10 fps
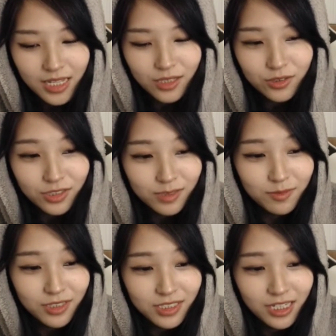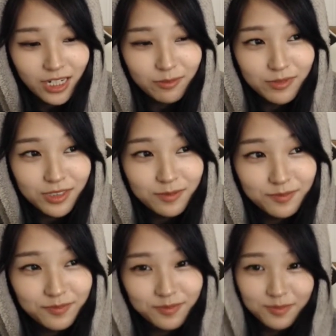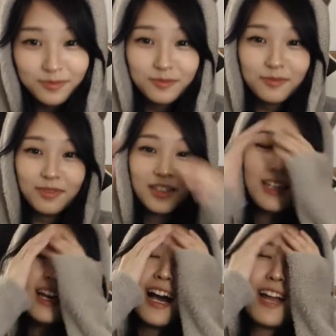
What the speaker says: Those are some good times. I